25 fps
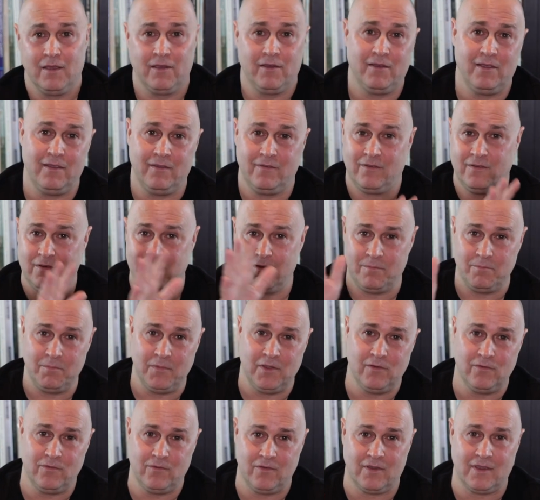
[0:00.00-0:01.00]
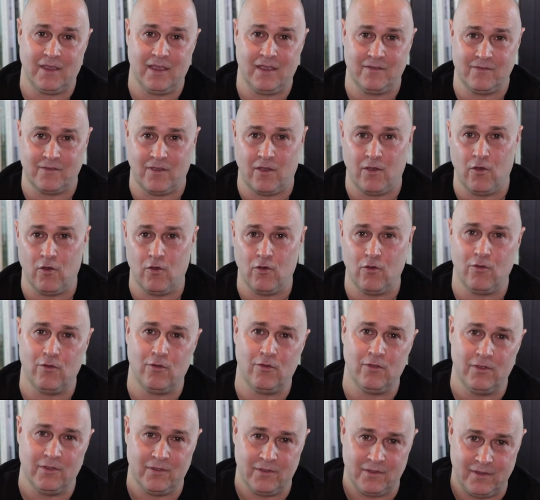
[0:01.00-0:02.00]
Listen to music as a
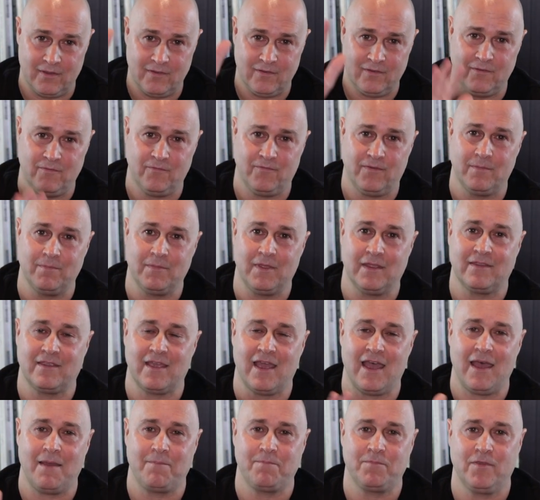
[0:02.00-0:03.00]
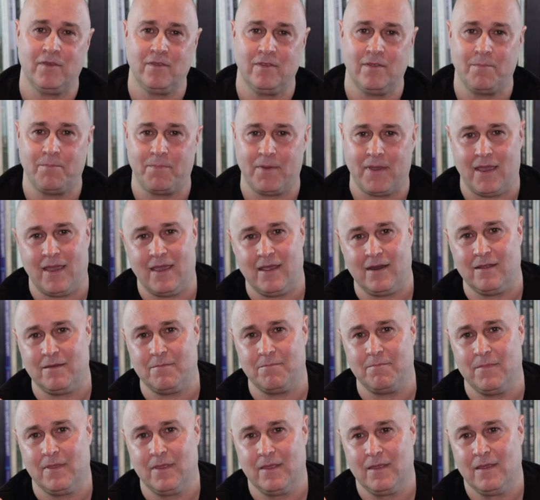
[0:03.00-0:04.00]
whole. Listen from the top to the
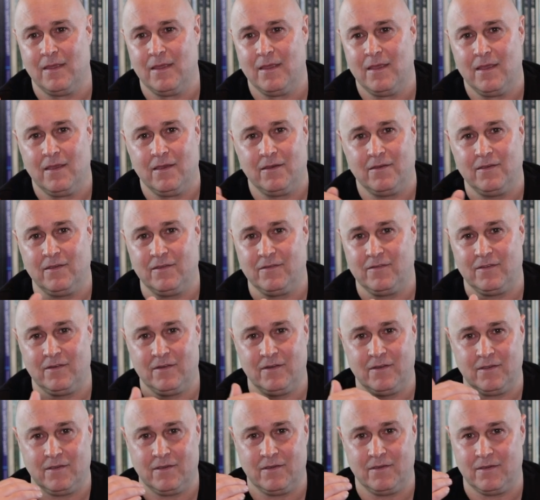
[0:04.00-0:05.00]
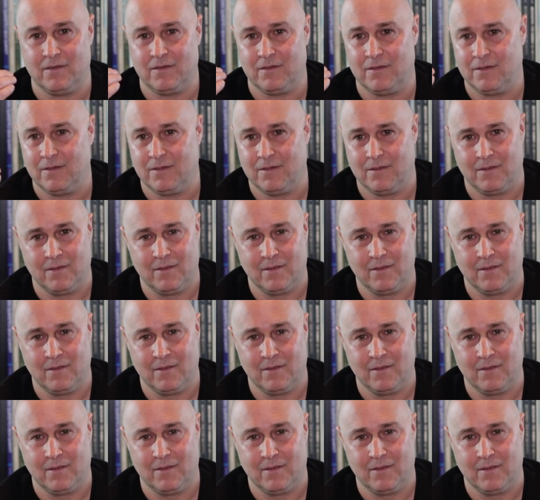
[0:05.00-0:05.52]
bottom. Listen to